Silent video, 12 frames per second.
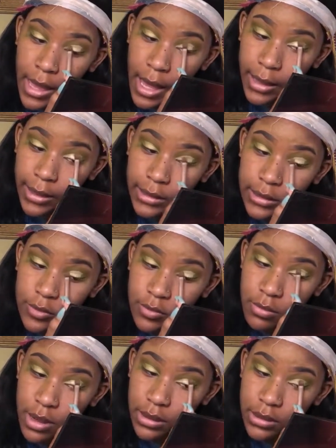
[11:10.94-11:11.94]
I like
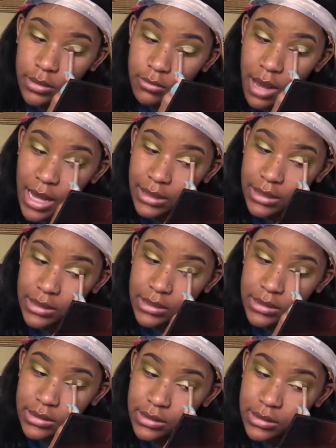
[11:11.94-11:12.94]
Kimani.
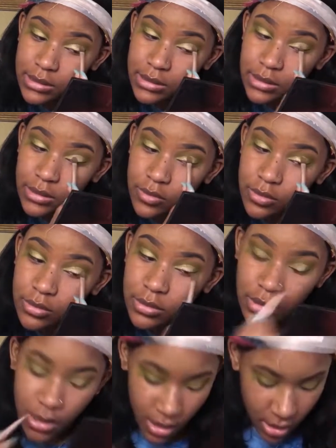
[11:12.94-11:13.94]

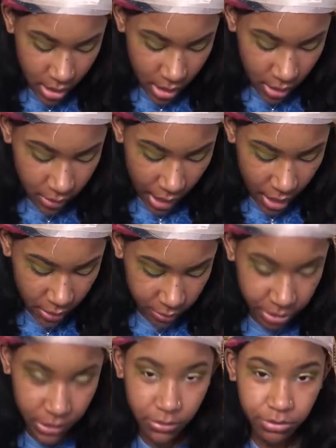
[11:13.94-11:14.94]
I'll
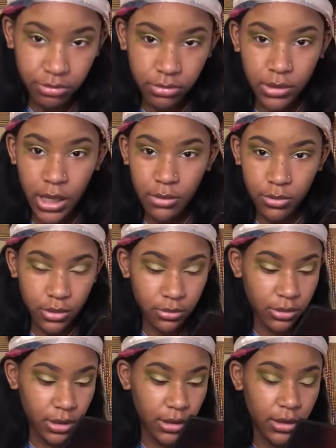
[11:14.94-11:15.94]
put the name on the
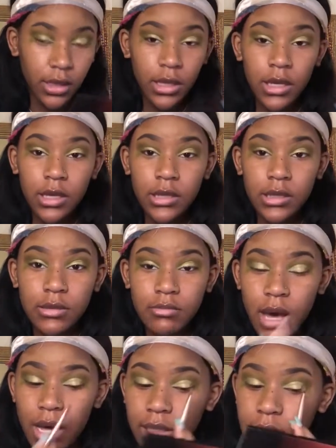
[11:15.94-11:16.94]
thing.
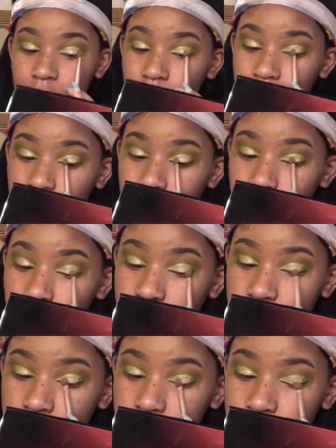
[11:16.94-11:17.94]
Kimani,
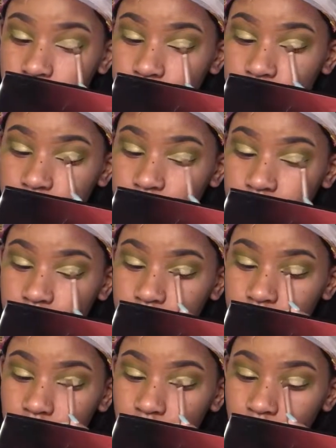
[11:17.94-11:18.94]
she's cool
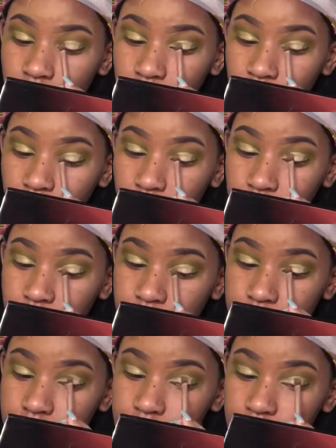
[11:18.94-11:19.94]
too.
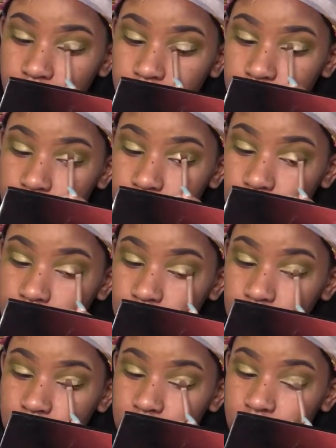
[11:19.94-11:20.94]

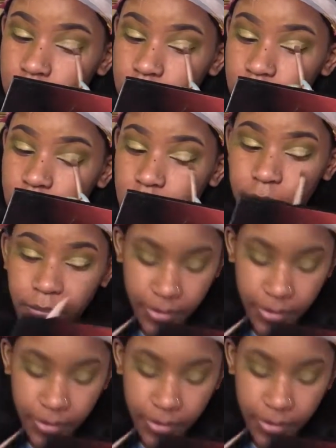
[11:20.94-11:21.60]
Munda's cool.